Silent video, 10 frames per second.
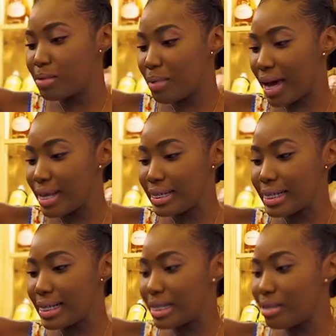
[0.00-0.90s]

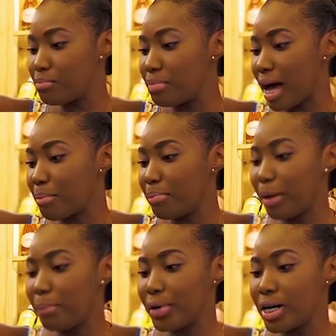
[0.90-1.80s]
Spices, black
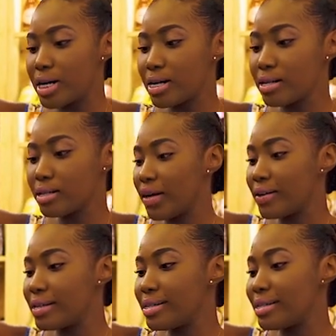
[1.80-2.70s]
pepper,
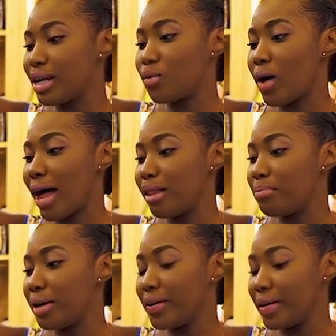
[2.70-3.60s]
currants, and
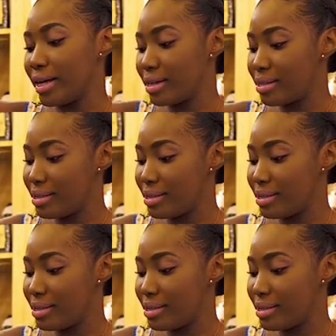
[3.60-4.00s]
wild berries.